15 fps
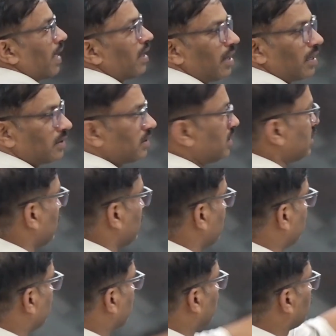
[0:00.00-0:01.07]
axis theorem.
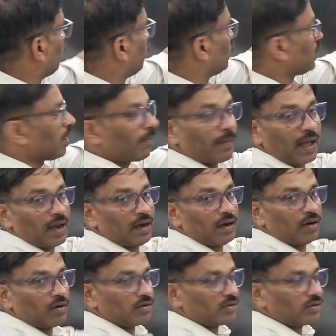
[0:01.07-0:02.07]
Both are parallel onto